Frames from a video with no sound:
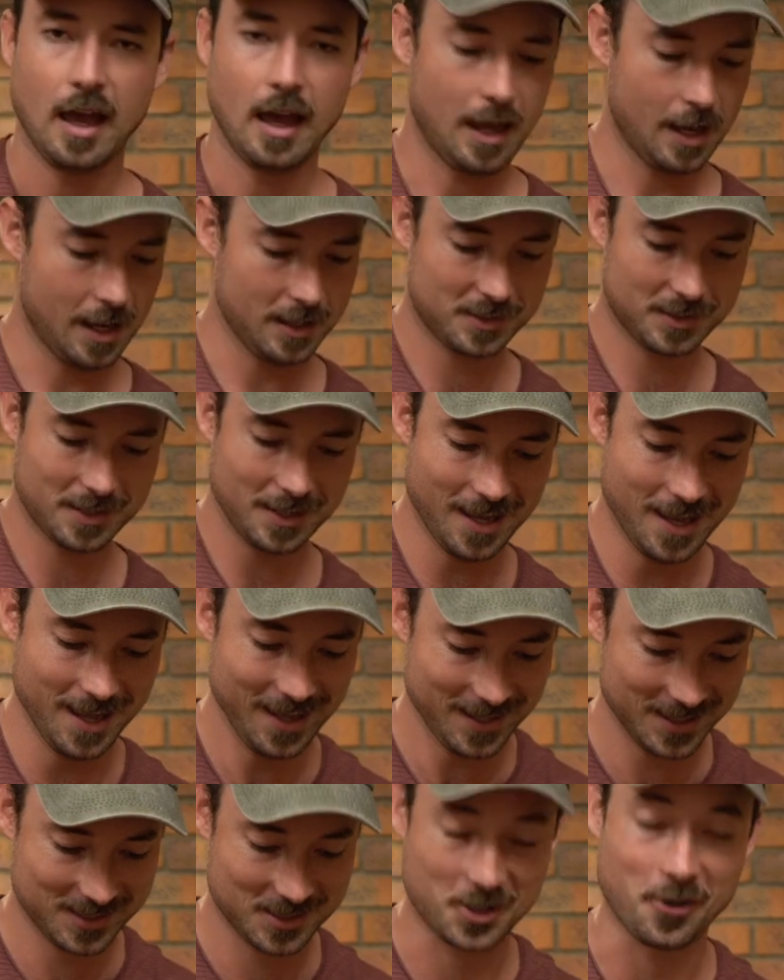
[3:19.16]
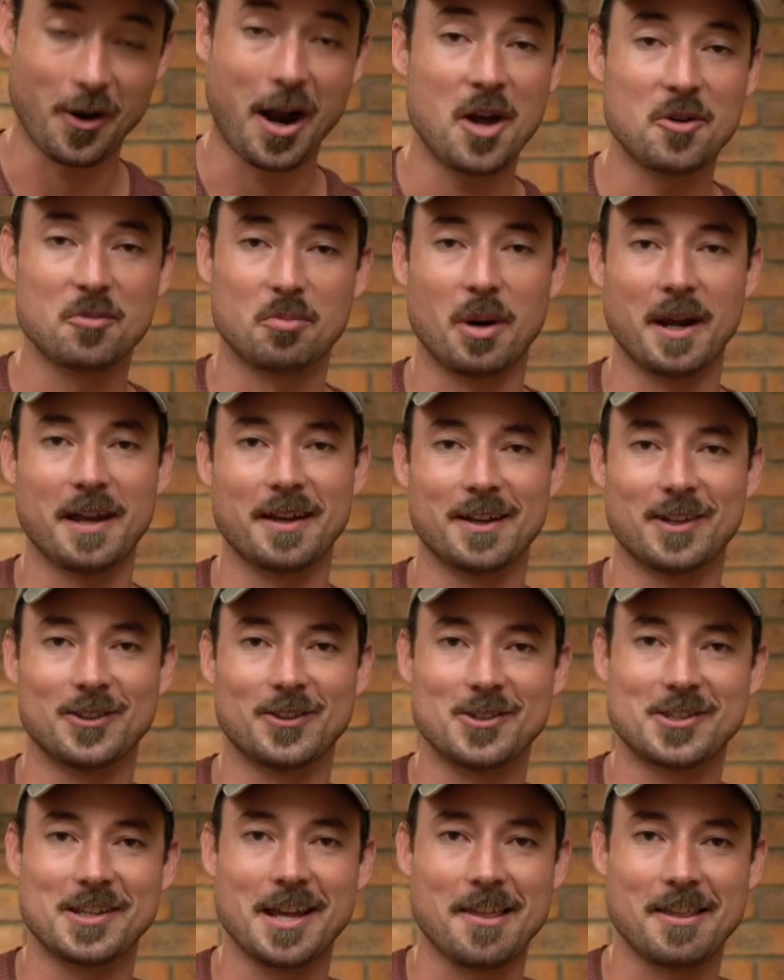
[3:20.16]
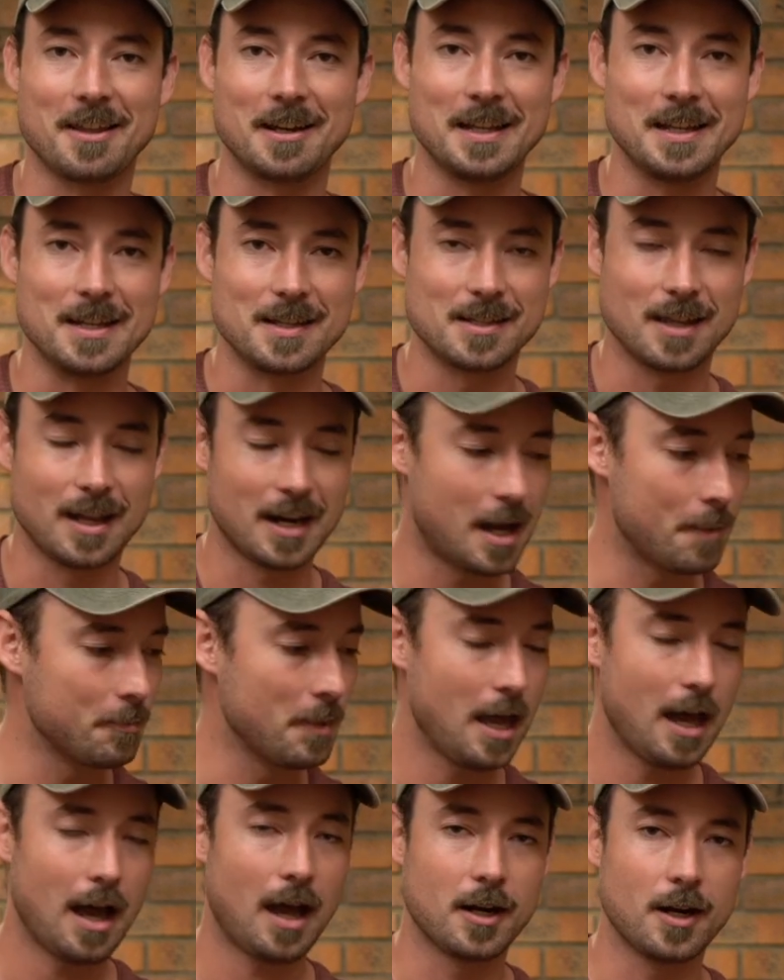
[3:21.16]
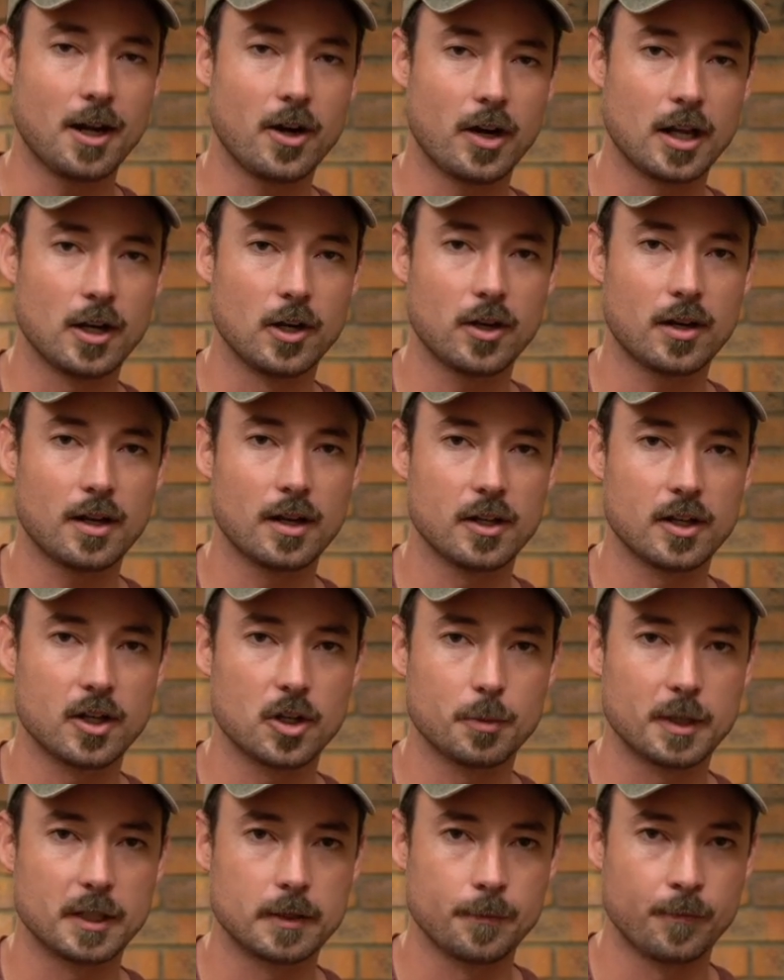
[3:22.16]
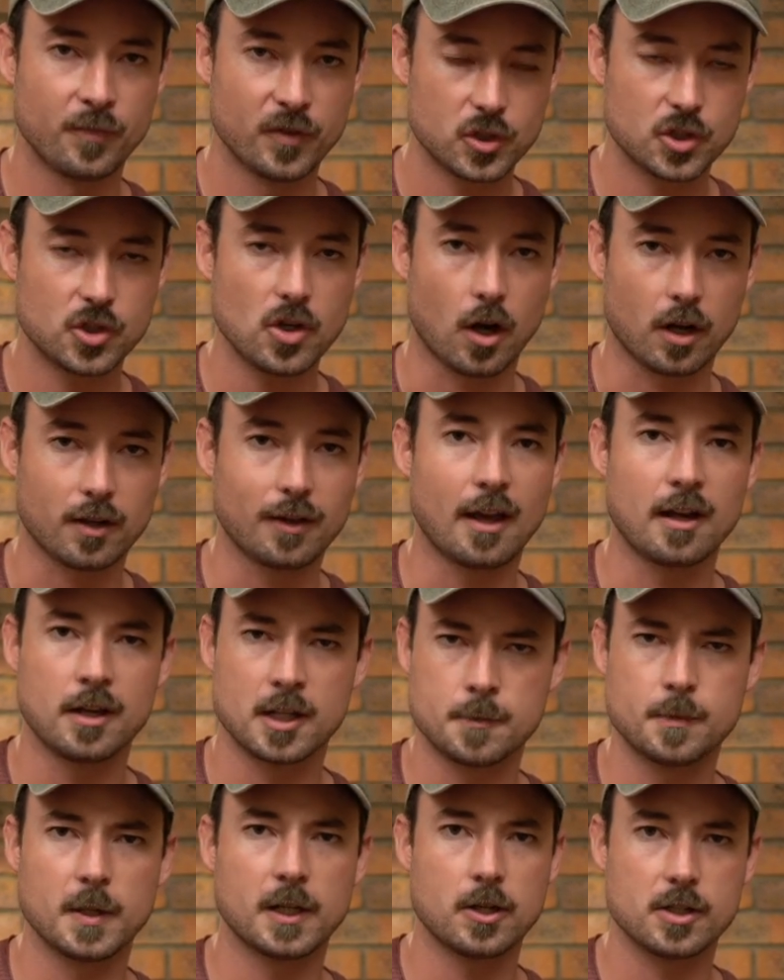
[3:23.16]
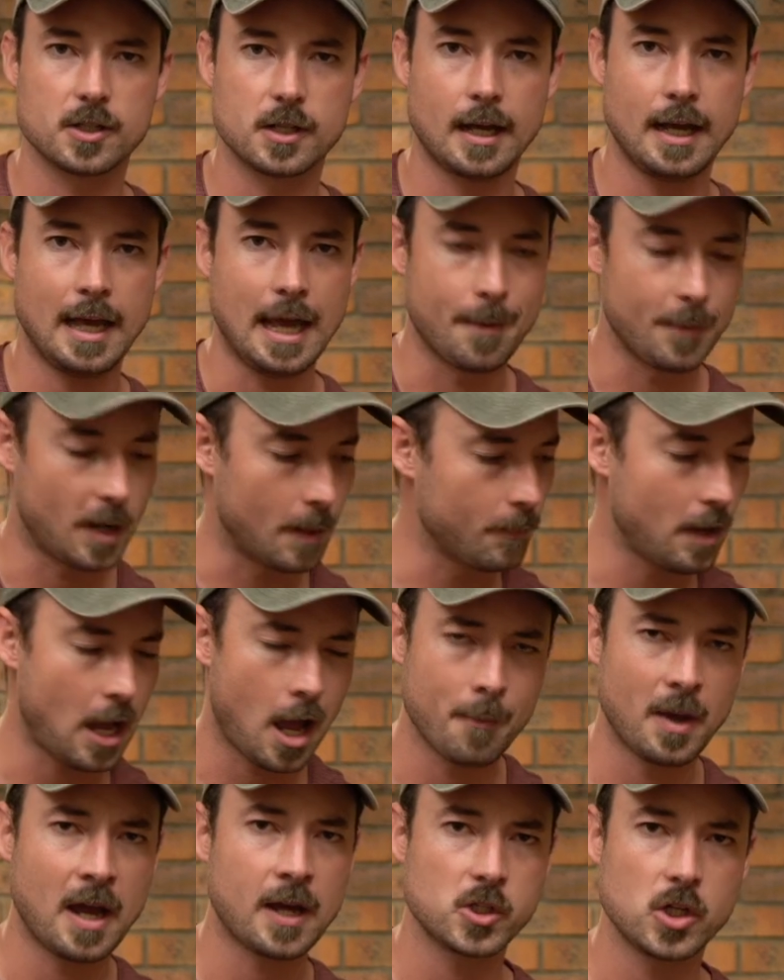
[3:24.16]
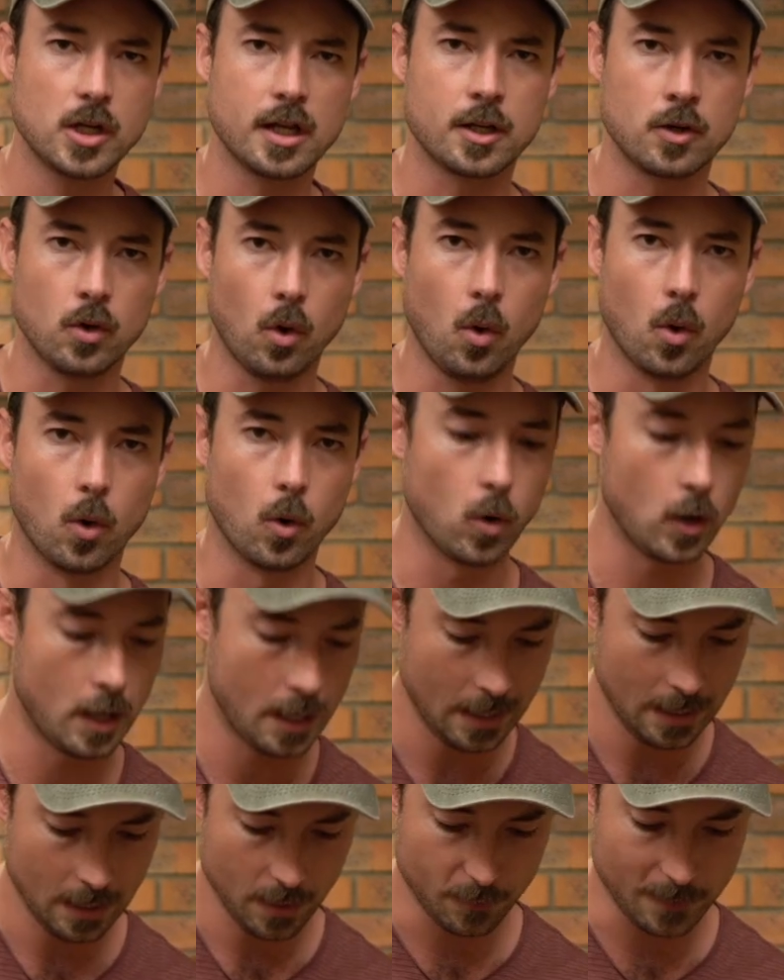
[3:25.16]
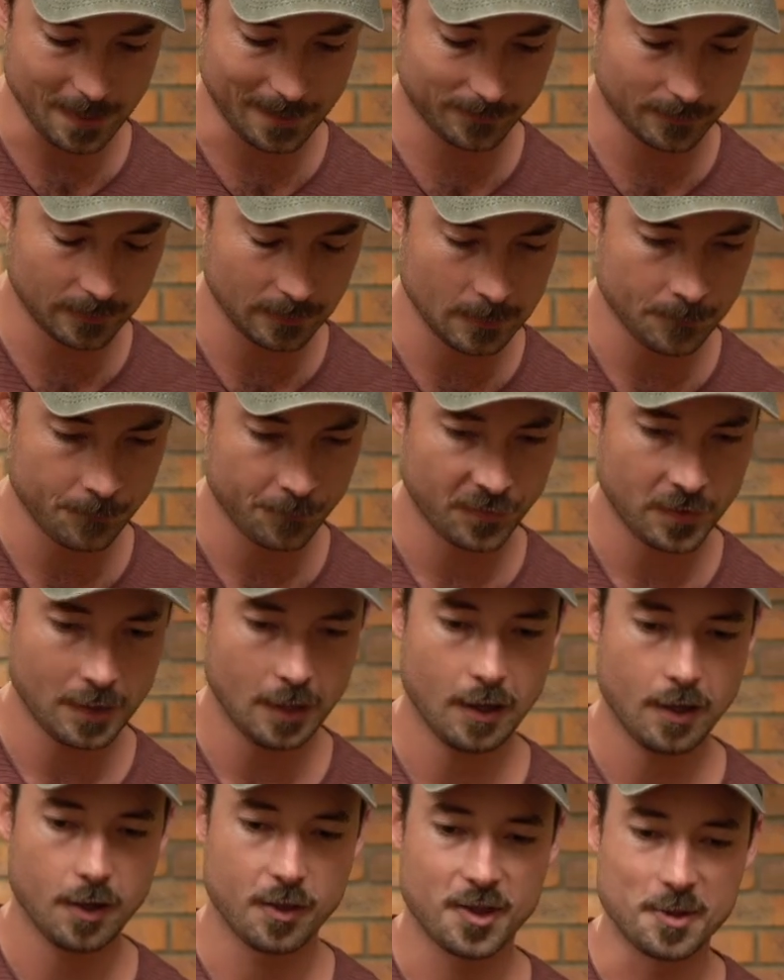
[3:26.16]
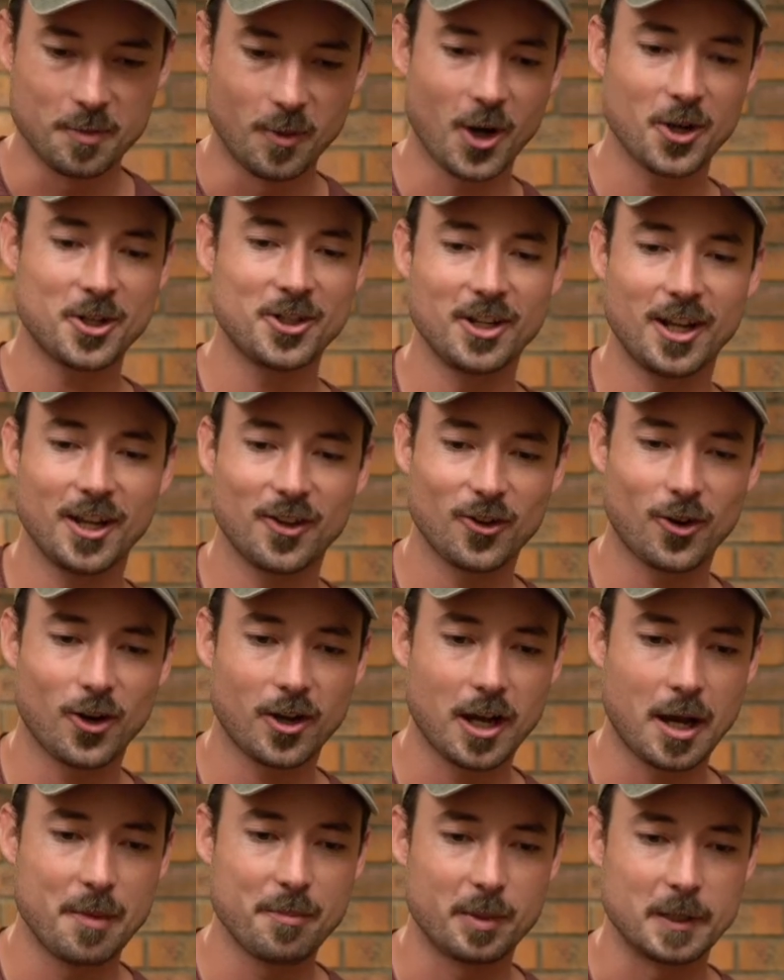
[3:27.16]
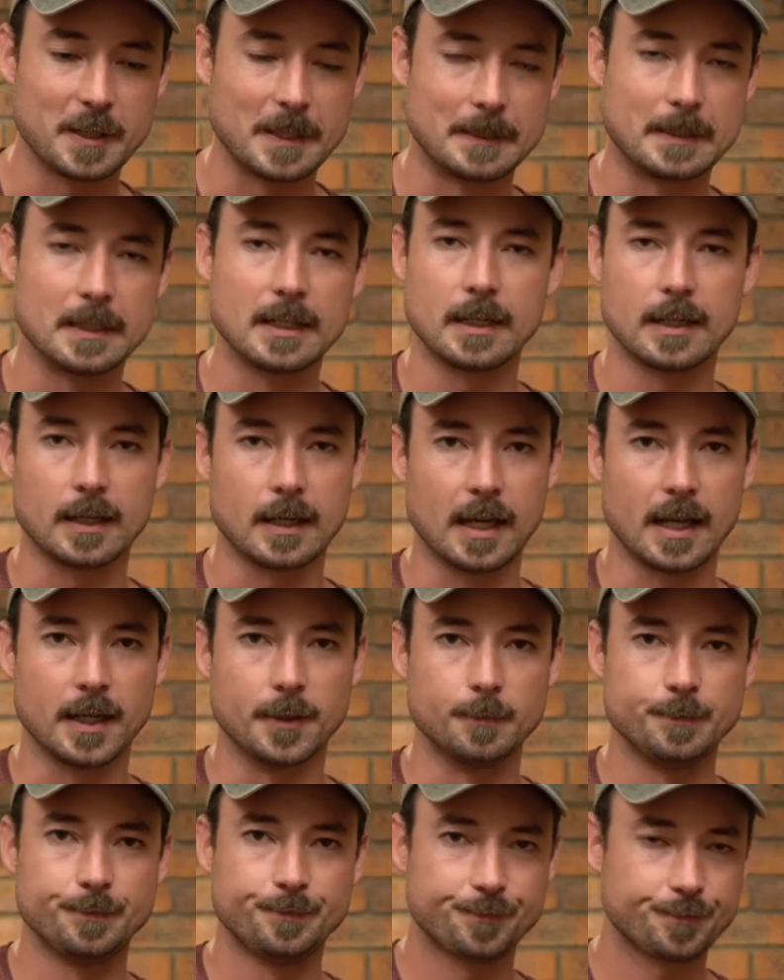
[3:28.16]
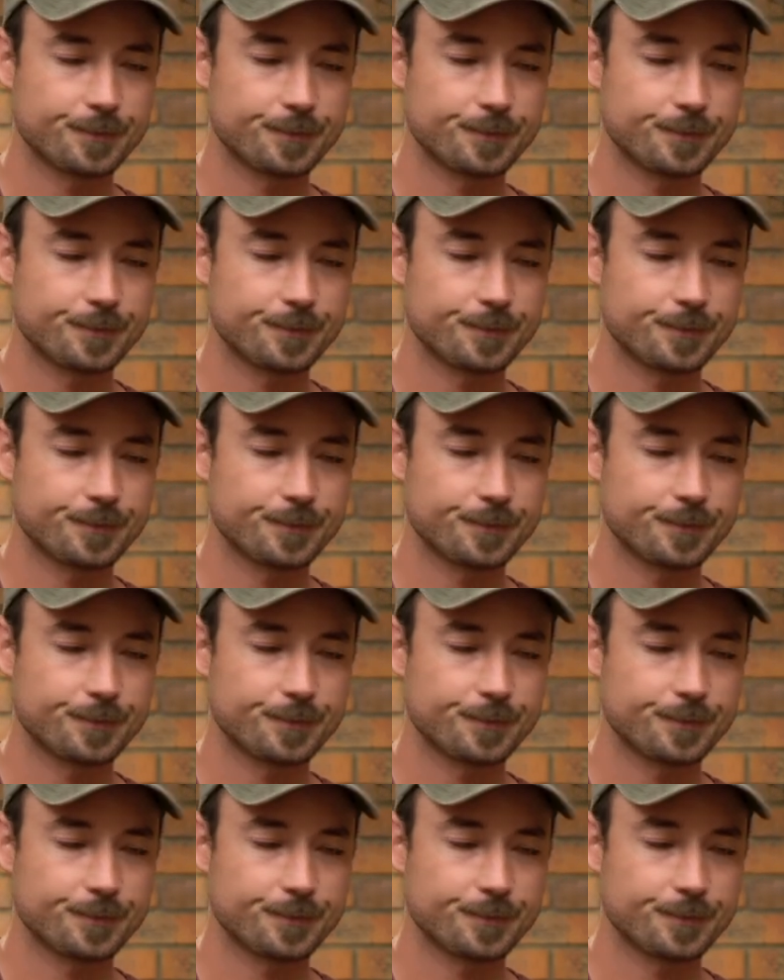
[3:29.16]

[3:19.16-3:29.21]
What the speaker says: it's groundbreaking to say the least. And I know I look a little bit shocked, and it's because I am. I'm actually in awe that the Martin Guitar Company did it again.